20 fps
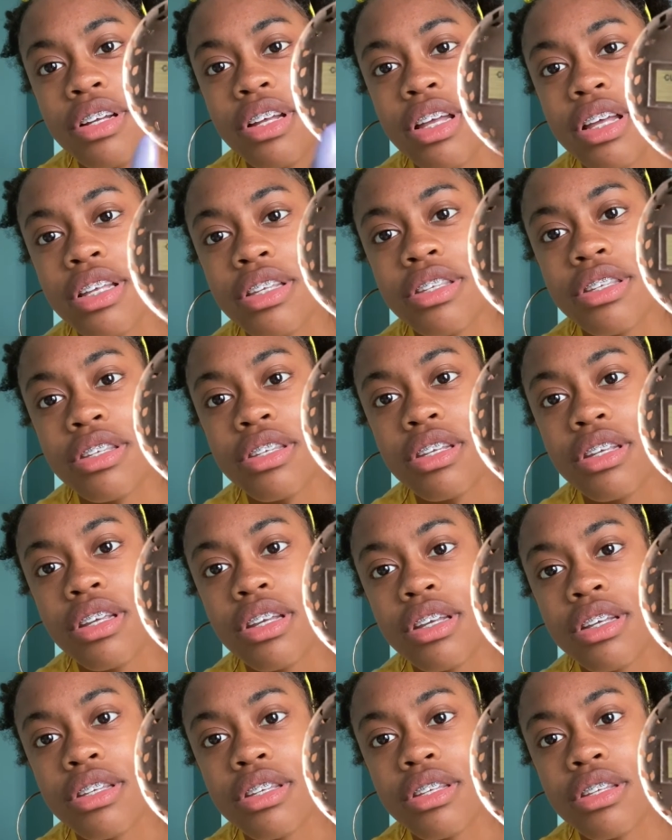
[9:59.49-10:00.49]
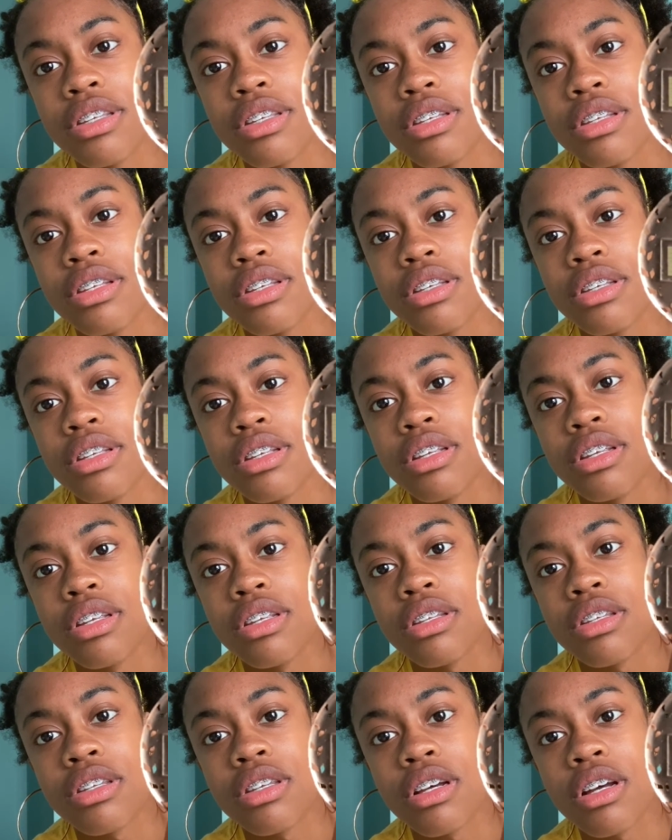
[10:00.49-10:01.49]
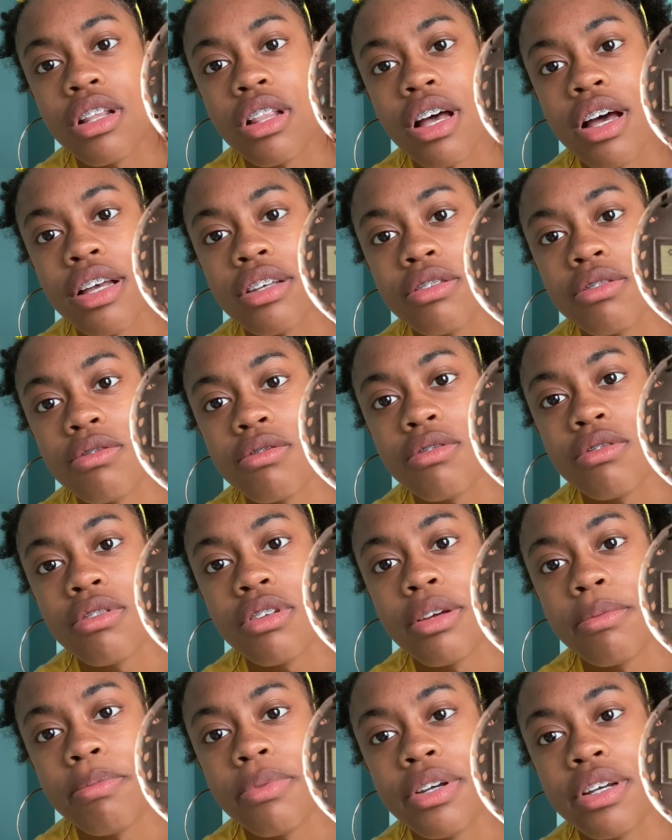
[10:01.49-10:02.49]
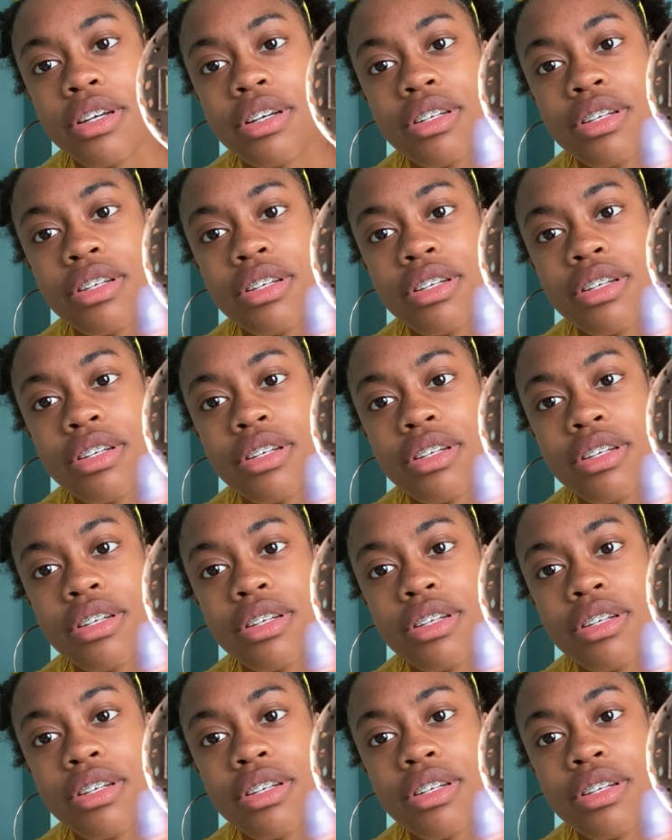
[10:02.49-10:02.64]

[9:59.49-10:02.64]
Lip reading: It's the classical Olympic